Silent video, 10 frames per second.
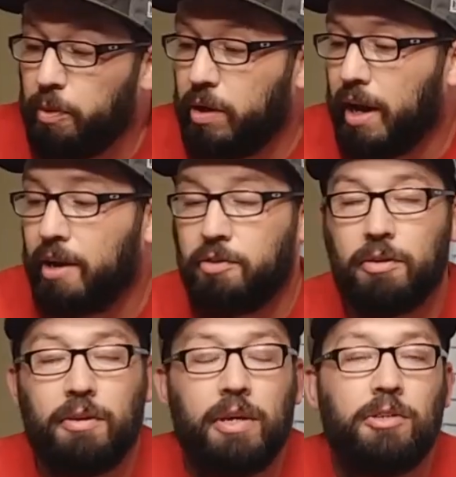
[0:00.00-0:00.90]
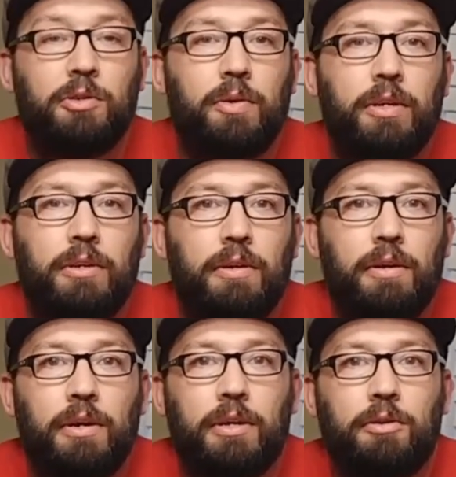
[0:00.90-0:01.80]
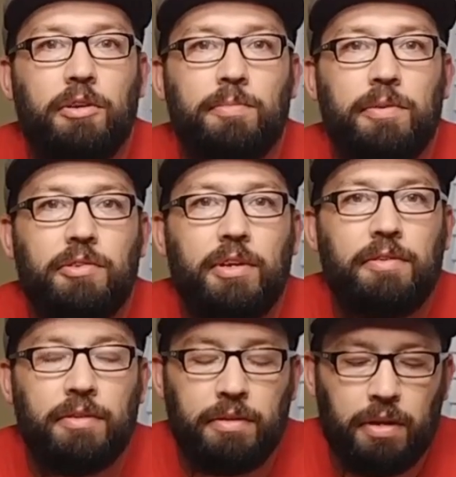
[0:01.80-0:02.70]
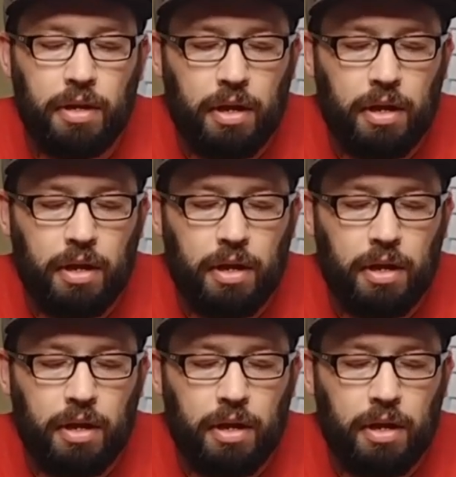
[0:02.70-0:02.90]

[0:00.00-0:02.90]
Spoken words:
you guys are enjoying your Christmas season.